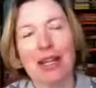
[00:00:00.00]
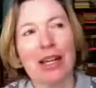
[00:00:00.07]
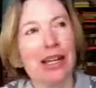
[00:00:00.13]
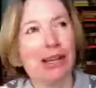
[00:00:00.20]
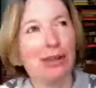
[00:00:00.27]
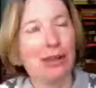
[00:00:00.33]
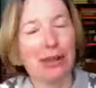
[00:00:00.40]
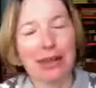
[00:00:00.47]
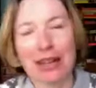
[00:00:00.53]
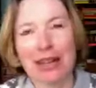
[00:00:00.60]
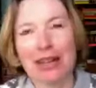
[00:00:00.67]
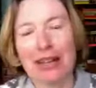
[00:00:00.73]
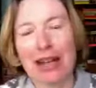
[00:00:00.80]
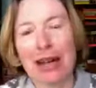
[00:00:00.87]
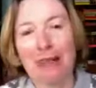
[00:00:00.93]
But
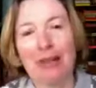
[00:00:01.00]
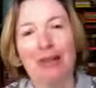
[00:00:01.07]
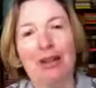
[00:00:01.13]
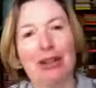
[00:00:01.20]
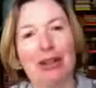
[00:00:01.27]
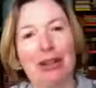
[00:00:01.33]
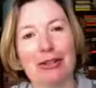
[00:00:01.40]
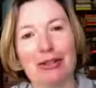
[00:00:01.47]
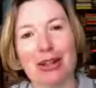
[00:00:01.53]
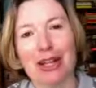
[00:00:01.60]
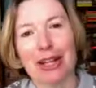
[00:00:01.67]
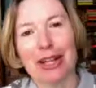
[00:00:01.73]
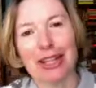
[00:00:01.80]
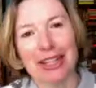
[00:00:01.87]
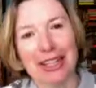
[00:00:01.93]
that's absolutely
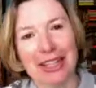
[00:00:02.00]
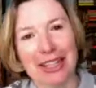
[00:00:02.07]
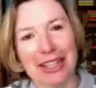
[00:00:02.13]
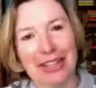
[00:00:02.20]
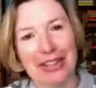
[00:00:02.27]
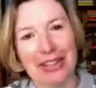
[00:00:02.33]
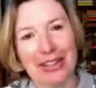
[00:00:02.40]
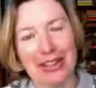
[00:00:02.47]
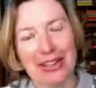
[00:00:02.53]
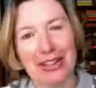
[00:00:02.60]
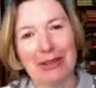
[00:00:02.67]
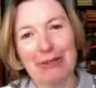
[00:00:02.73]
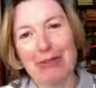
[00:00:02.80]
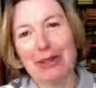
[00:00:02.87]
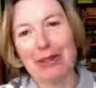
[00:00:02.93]
fine. It's, you
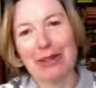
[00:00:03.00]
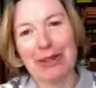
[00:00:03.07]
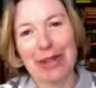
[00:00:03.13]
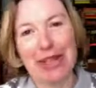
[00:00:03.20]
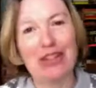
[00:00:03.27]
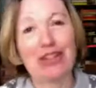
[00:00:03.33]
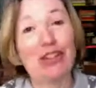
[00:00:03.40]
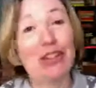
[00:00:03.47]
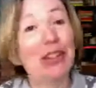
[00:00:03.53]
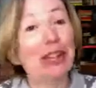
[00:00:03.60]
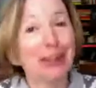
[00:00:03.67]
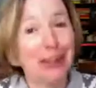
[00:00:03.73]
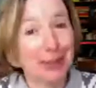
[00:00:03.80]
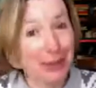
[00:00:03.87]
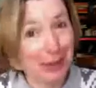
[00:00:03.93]
know, each to
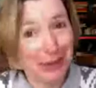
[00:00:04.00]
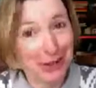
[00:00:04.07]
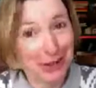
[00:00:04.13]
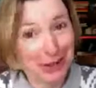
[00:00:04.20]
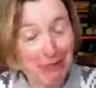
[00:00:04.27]
their own.